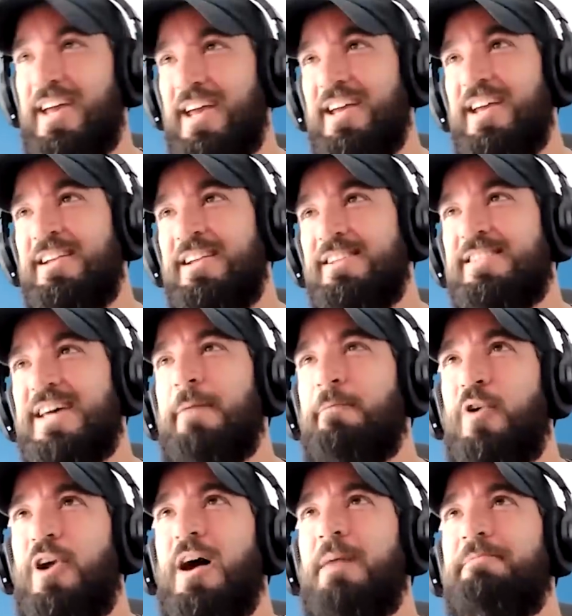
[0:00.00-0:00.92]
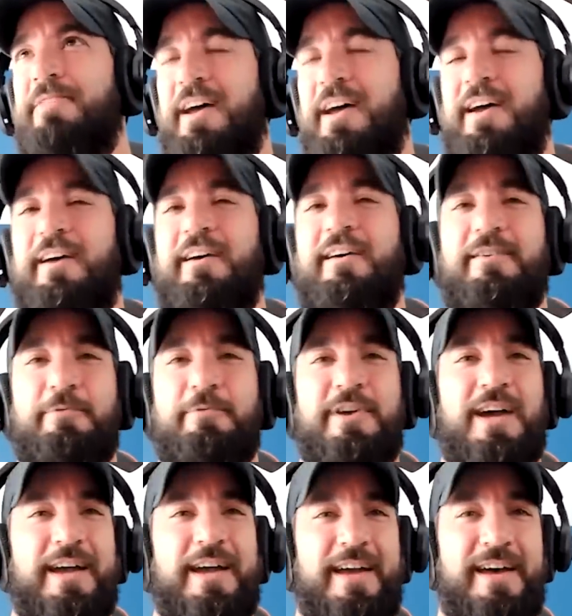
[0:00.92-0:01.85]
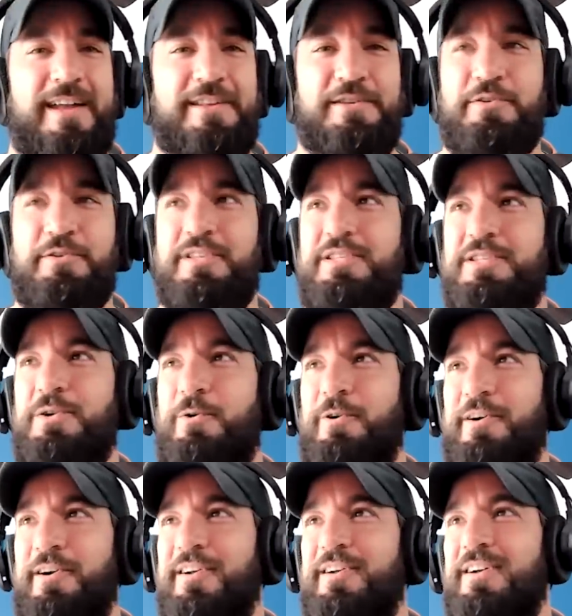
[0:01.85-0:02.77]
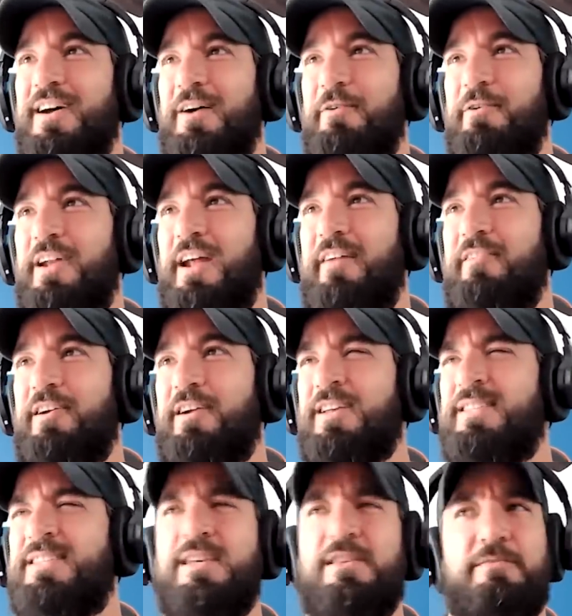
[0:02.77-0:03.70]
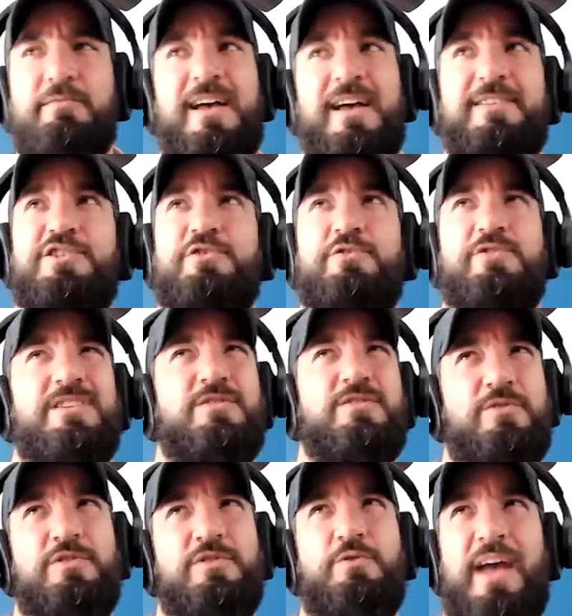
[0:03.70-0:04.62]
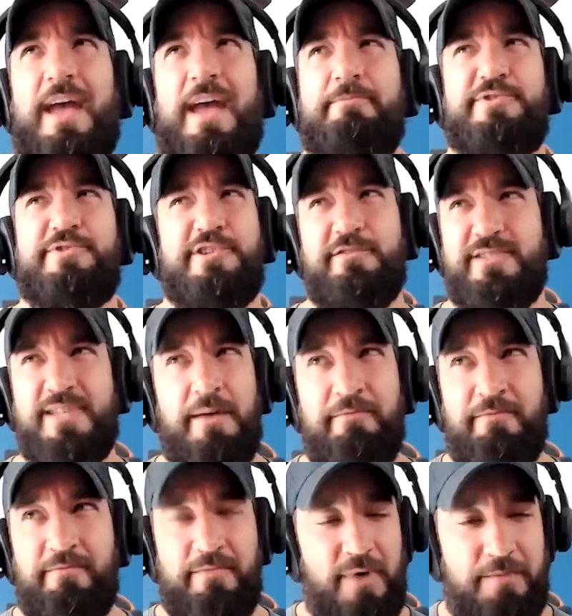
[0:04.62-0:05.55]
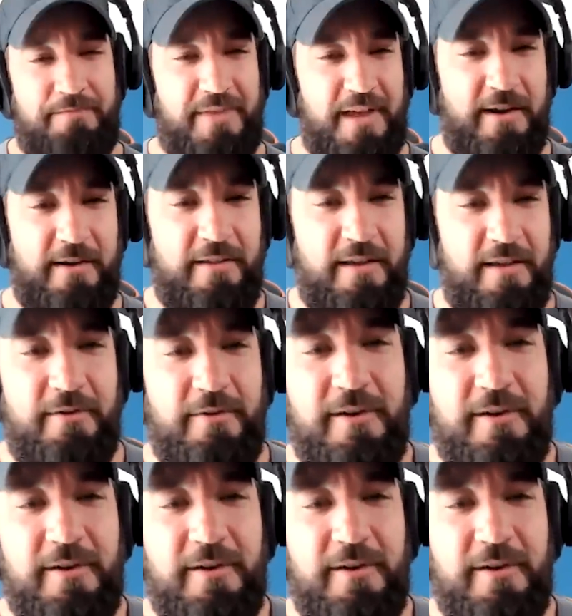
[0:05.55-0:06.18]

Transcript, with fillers: anytime we're up there, we I got to do a tour. Uh, whatever. It's either Massachusetts or New Hampshire, something up there though.